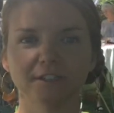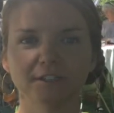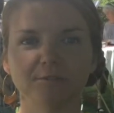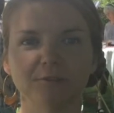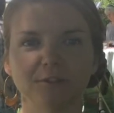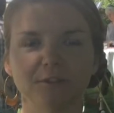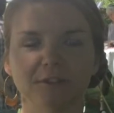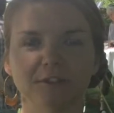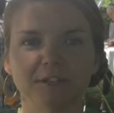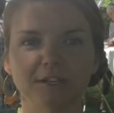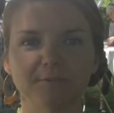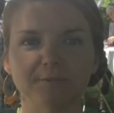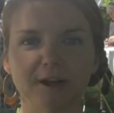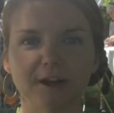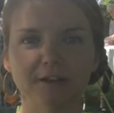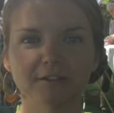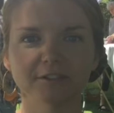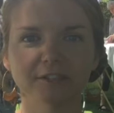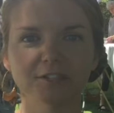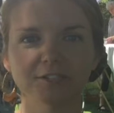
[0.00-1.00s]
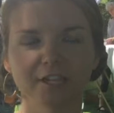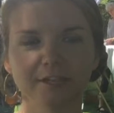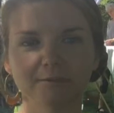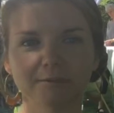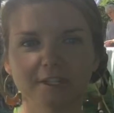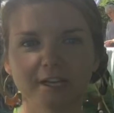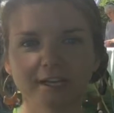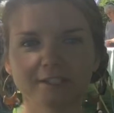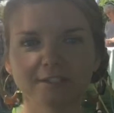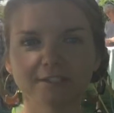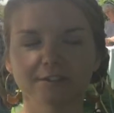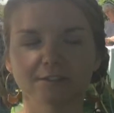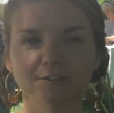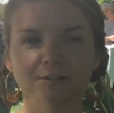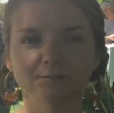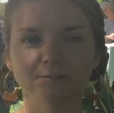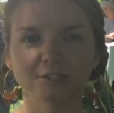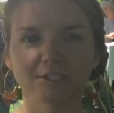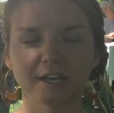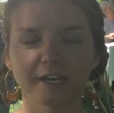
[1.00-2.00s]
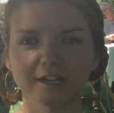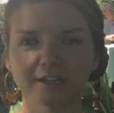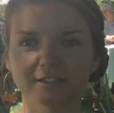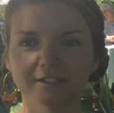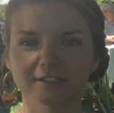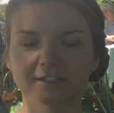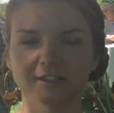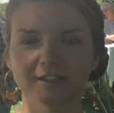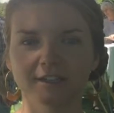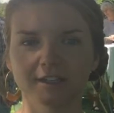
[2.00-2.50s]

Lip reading: community about the James Castle home site.